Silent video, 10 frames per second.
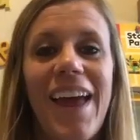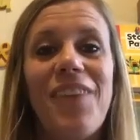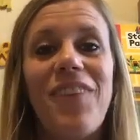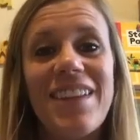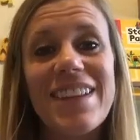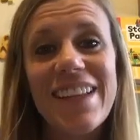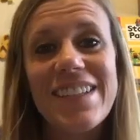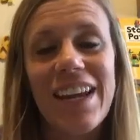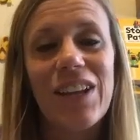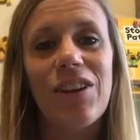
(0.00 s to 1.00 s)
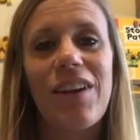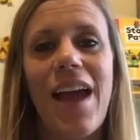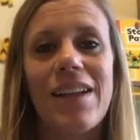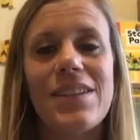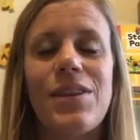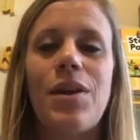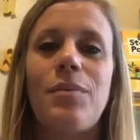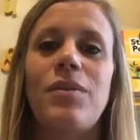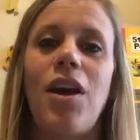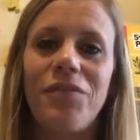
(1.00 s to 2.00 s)
And finally, let's take a look at
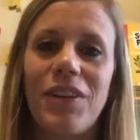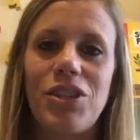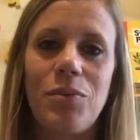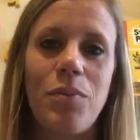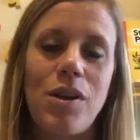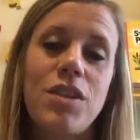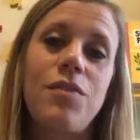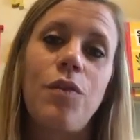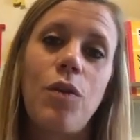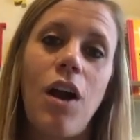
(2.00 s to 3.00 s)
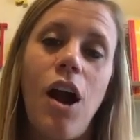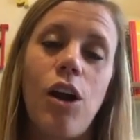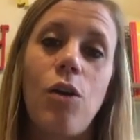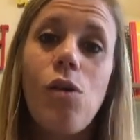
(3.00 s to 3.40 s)
some nonfiction books for our